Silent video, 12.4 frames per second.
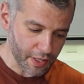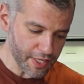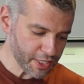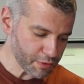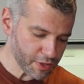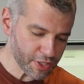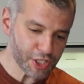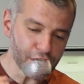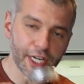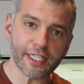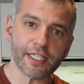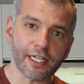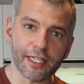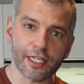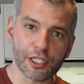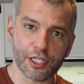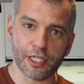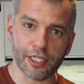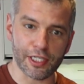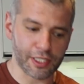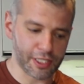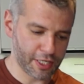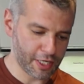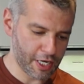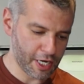This was genetically engineered
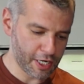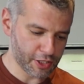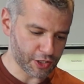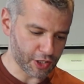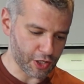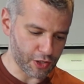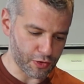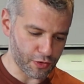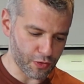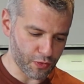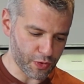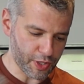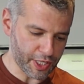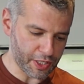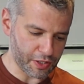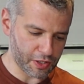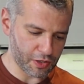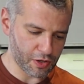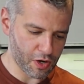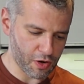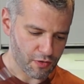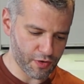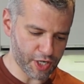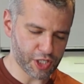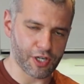to go with
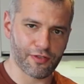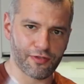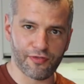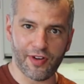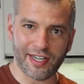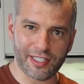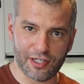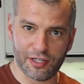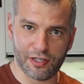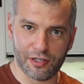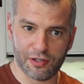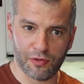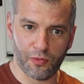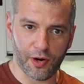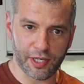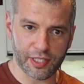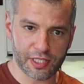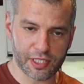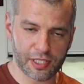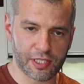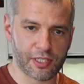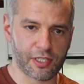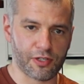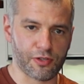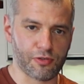richer, fatter whites,
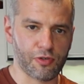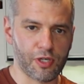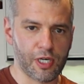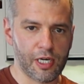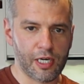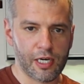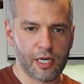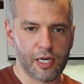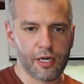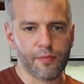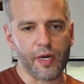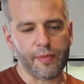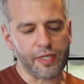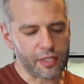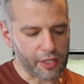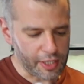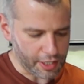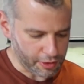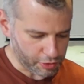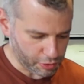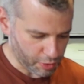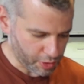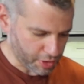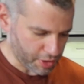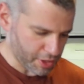so maybe slightly oaked
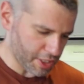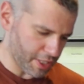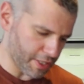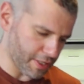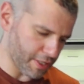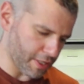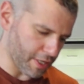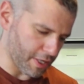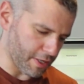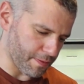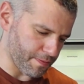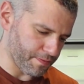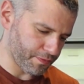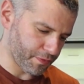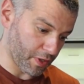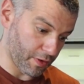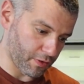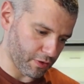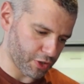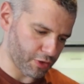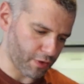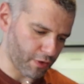ones, not too